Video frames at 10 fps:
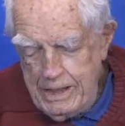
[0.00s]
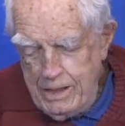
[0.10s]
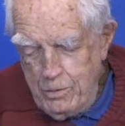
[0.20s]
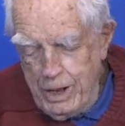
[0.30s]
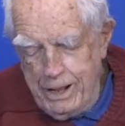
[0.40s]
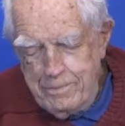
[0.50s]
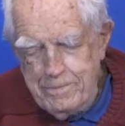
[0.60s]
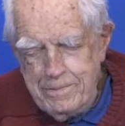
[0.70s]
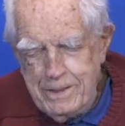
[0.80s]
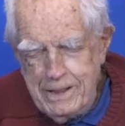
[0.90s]
Well,
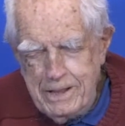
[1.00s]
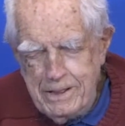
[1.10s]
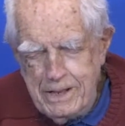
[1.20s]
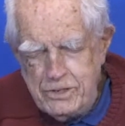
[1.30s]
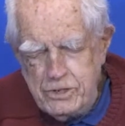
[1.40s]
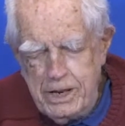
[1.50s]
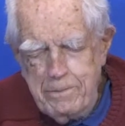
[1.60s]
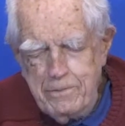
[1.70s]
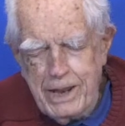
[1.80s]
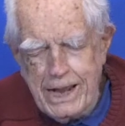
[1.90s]
this team
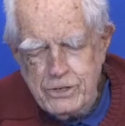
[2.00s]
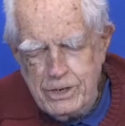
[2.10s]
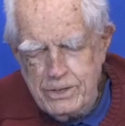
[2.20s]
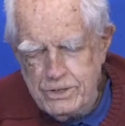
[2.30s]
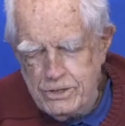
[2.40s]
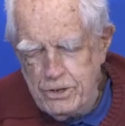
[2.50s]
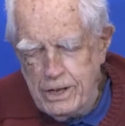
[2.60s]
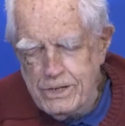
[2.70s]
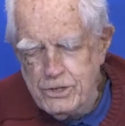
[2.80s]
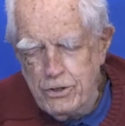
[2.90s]
of Nationals is,
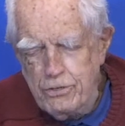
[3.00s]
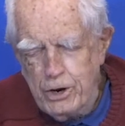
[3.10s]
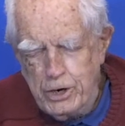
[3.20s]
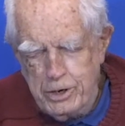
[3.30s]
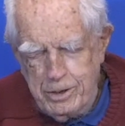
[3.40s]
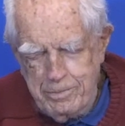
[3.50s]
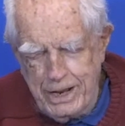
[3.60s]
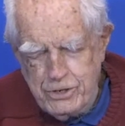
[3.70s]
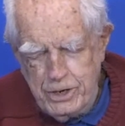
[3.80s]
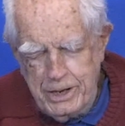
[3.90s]
is the third
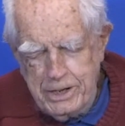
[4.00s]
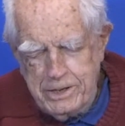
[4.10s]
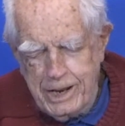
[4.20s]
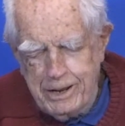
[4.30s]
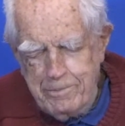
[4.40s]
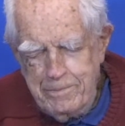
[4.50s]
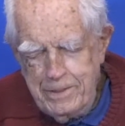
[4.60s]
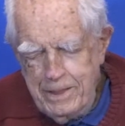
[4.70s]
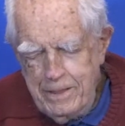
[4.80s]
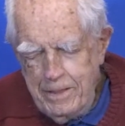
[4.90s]
major league team
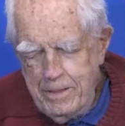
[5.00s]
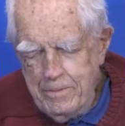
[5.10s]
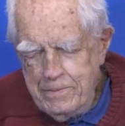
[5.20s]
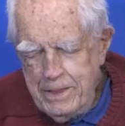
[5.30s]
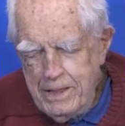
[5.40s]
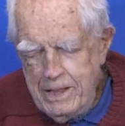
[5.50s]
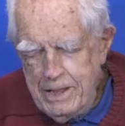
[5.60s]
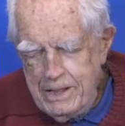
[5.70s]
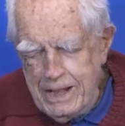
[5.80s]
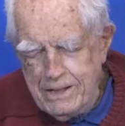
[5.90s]

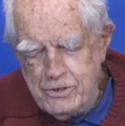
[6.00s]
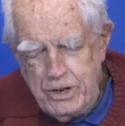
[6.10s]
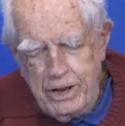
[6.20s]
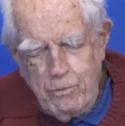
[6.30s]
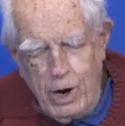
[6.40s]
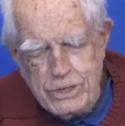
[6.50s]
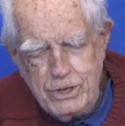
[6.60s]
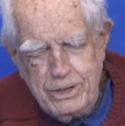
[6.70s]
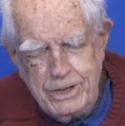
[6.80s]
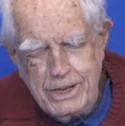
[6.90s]
that the city of
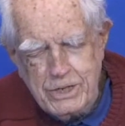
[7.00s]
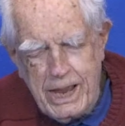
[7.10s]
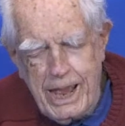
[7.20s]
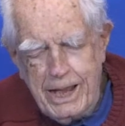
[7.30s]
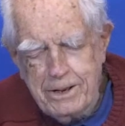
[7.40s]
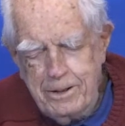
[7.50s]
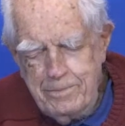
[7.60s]
Washington has had.